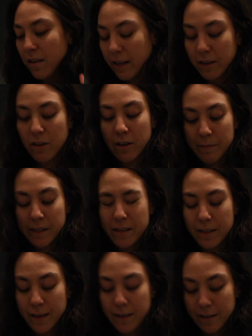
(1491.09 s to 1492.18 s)
I clogged my
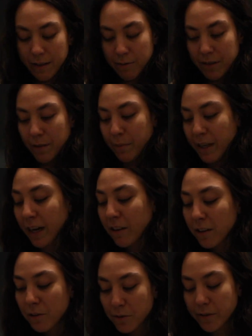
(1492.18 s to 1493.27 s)
sink because I was dumping. I
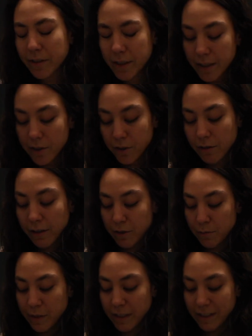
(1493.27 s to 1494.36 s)
got those little sink
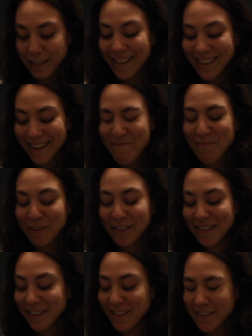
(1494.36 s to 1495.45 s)
strainers, but I put
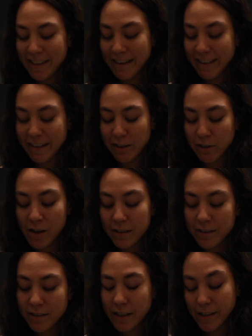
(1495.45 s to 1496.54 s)
it in the sink and then it clogged
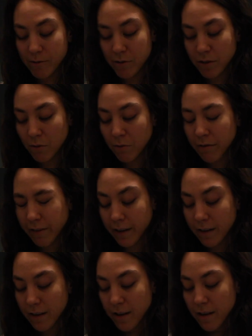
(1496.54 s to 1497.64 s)
the sink and it was this whole
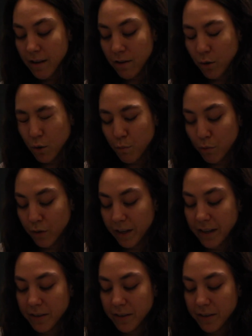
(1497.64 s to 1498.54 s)
thing. Oh boy.